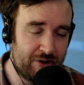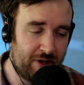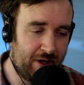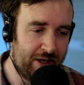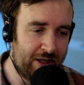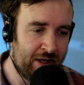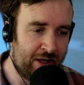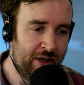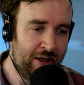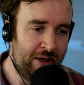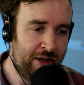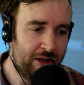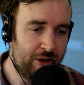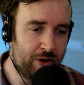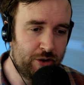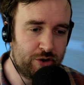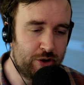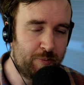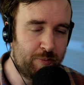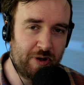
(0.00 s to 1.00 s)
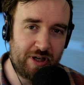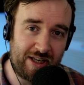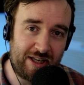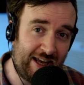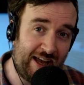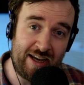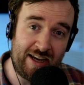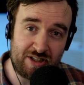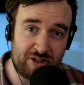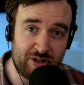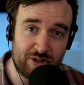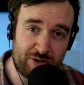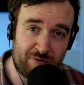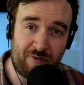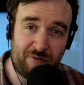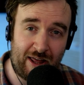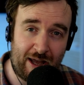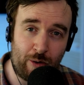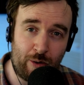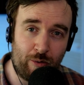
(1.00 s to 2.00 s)
Like, could you put a cactus
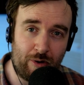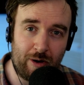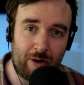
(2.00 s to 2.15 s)
flower